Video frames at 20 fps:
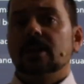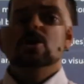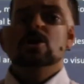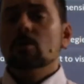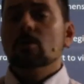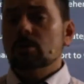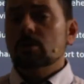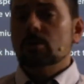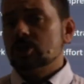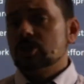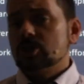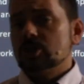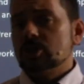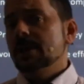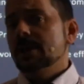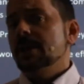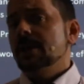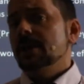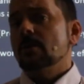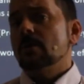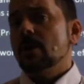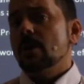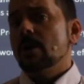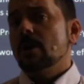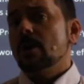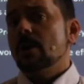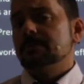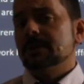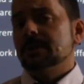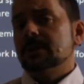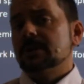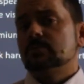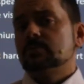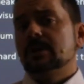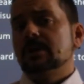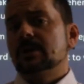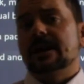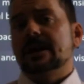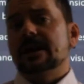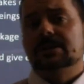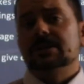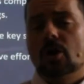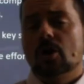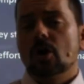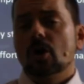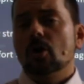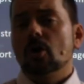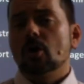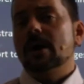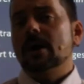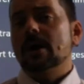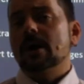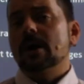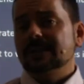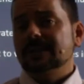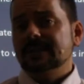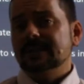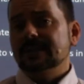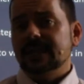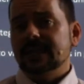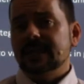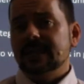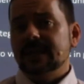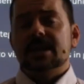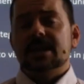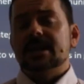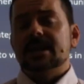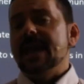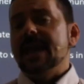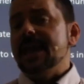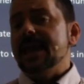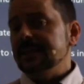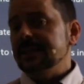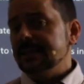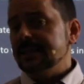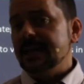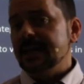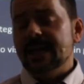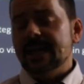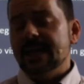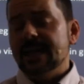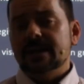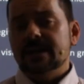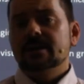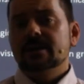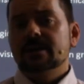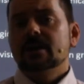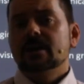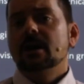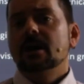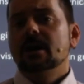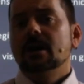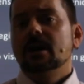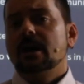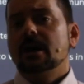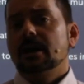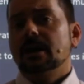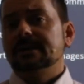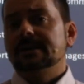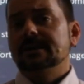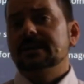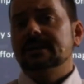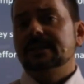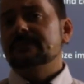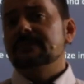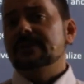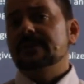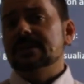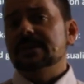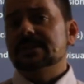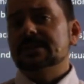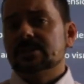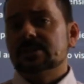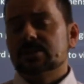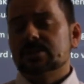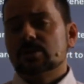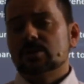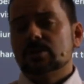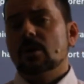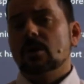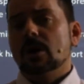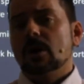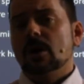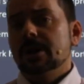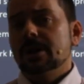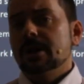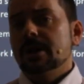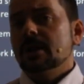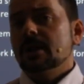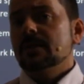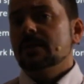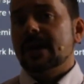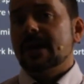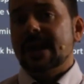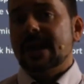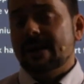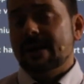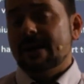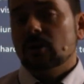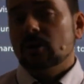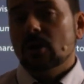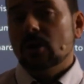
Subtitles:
which is quite ironic because we have these OLED and 8K TVs and so on that have a lot